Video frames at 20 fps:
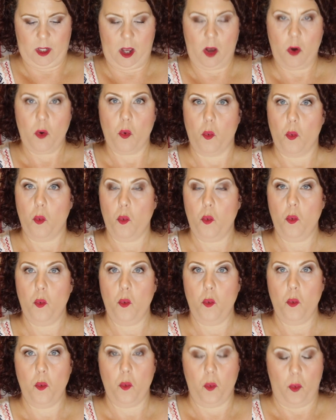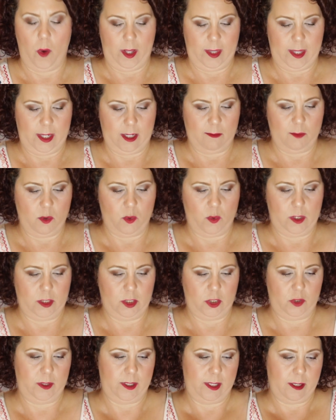Oh, ooh, ooh, ooh. I think I'm going
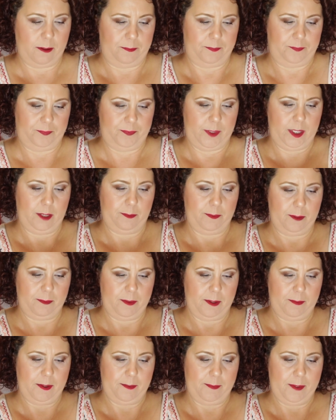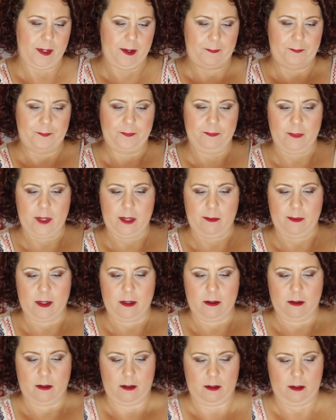to. Yep, yep, yep, yep, yep, yep. Maybe.
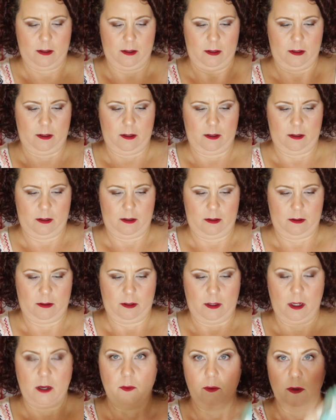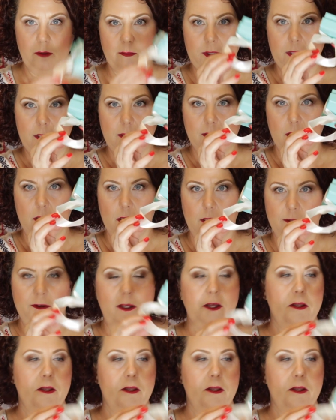I got one piece off.